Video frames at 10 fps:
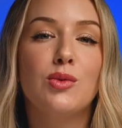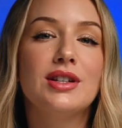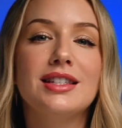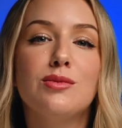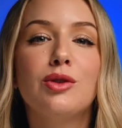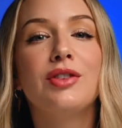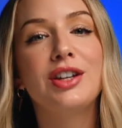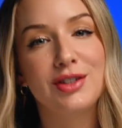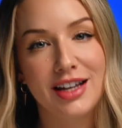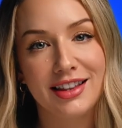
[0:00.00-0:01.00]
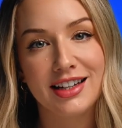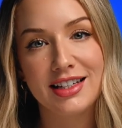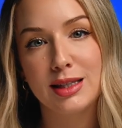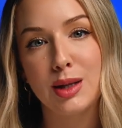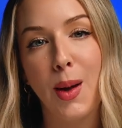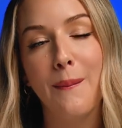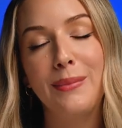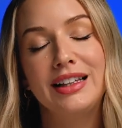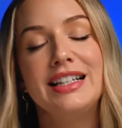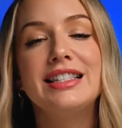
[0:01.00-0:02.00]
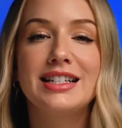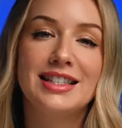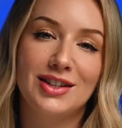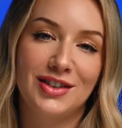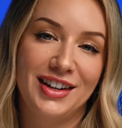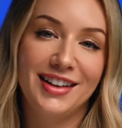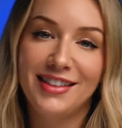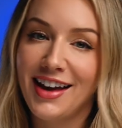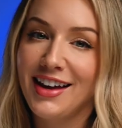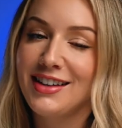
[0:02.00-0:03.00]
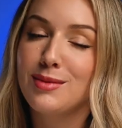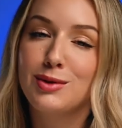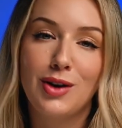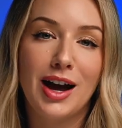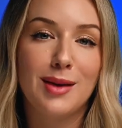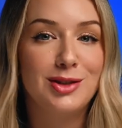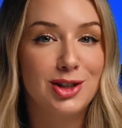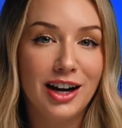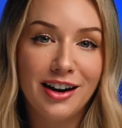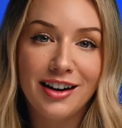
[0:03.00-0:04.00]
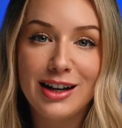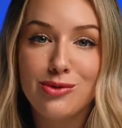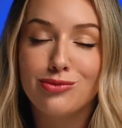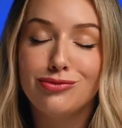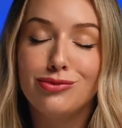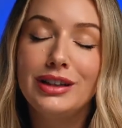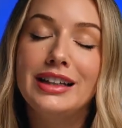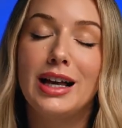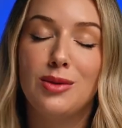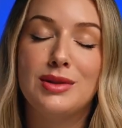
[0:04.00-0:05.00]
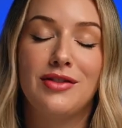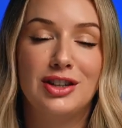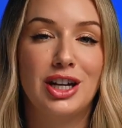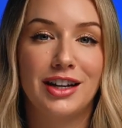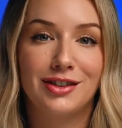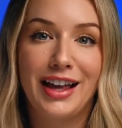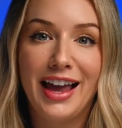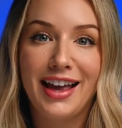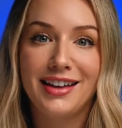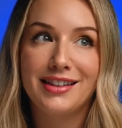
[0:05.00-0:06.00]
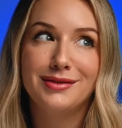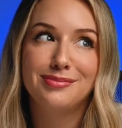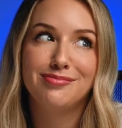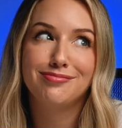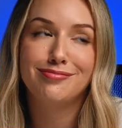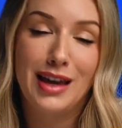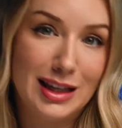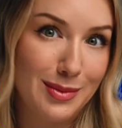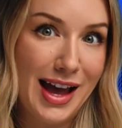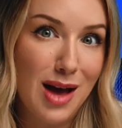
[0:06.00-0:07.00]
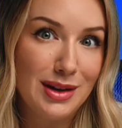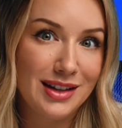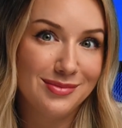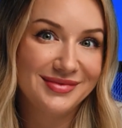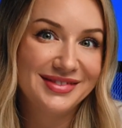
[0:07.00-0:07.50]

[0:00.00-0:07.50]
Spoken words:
want to see more videos like this, please consider hitting like, subscribe, and share. It really helps out the channel and makes me happy.